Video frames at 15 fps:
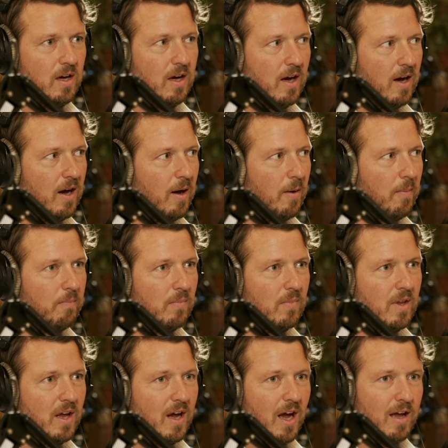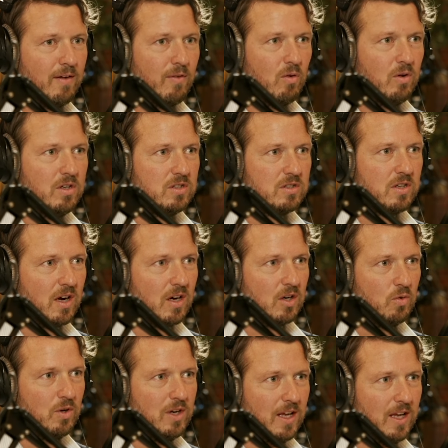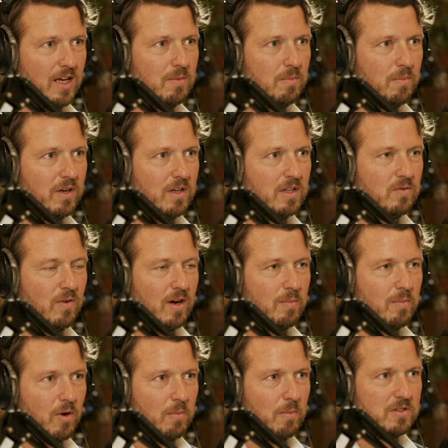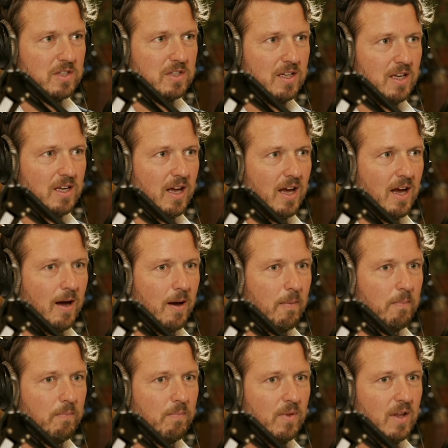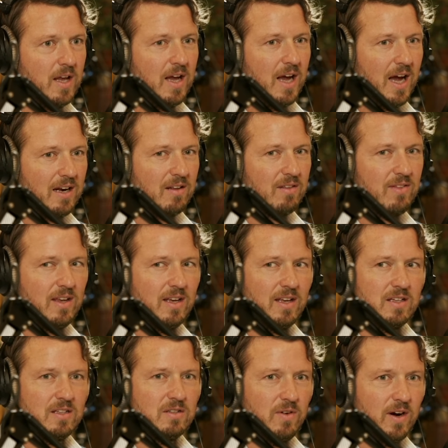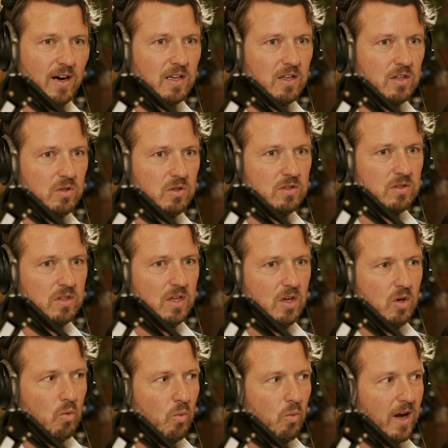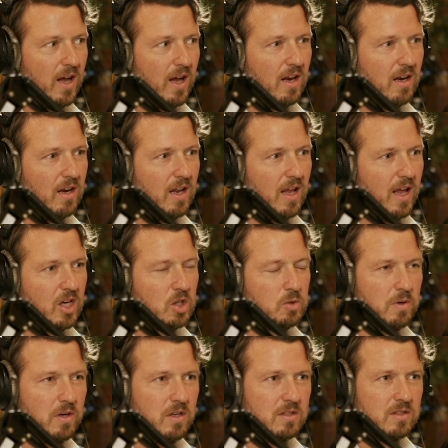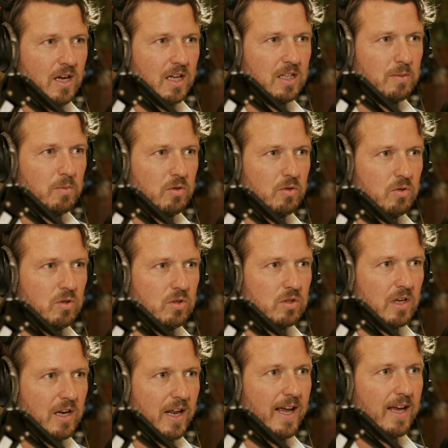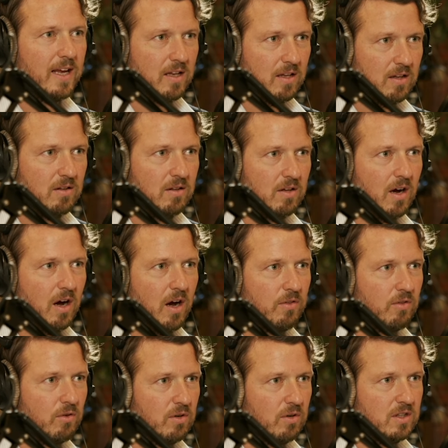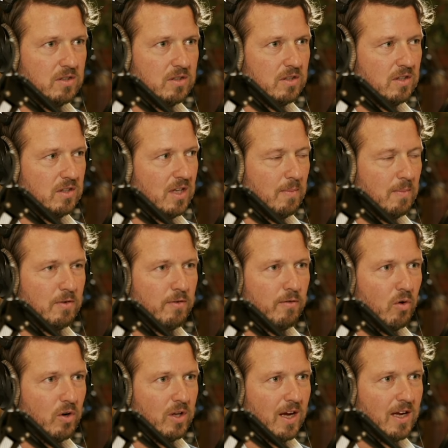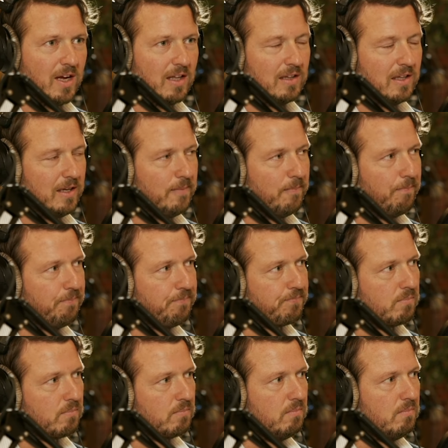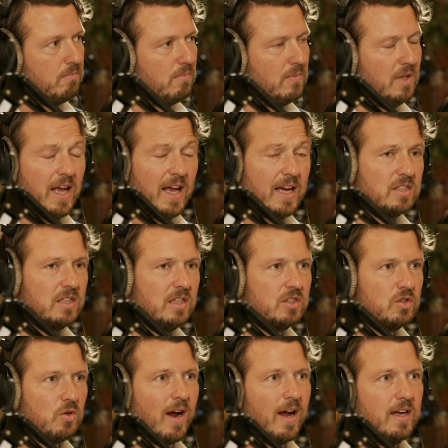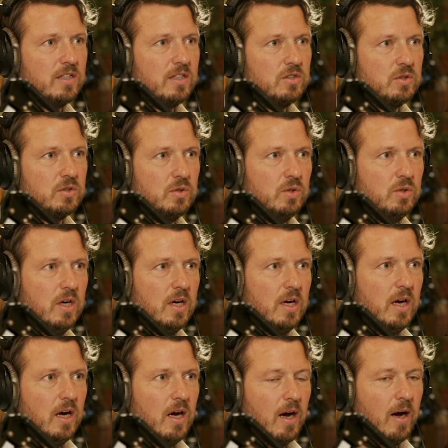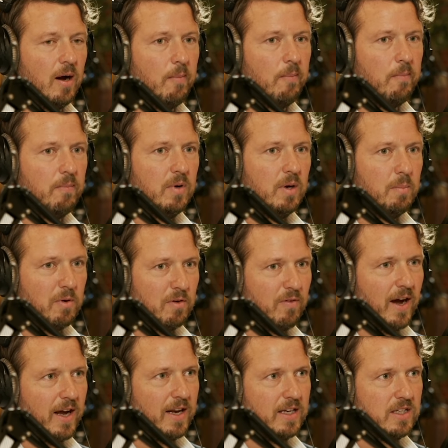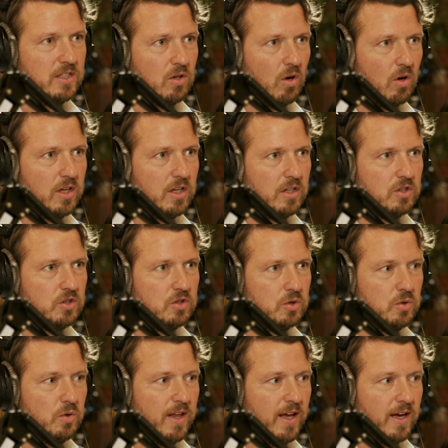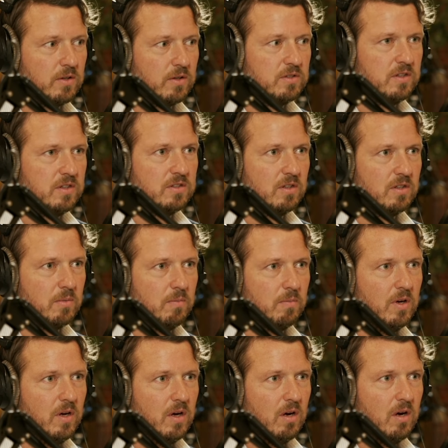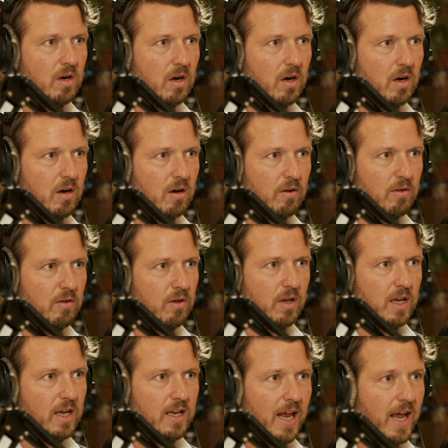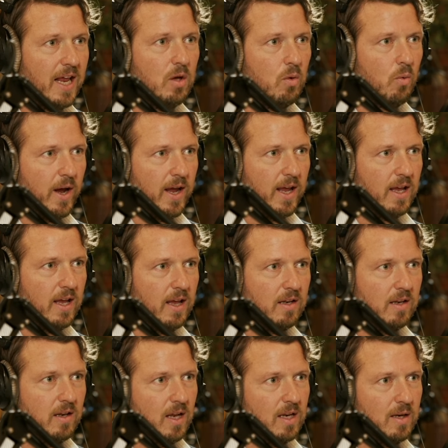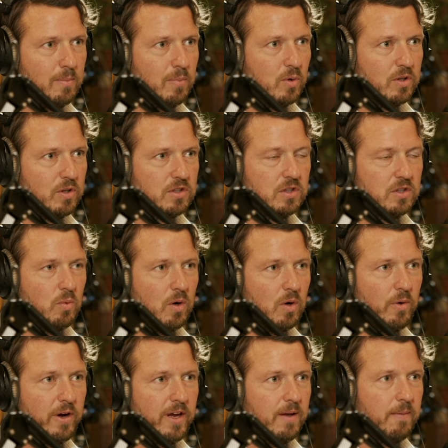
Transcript: Um, I've only started reading it, but it's very promising. Um, and I think it is very good when experienced entrepreneurs like the author, his, his name is Florian Kantler, actually tries to um, provide his knowledge to the ecosystem uh, in any way. And, and the book is just one way.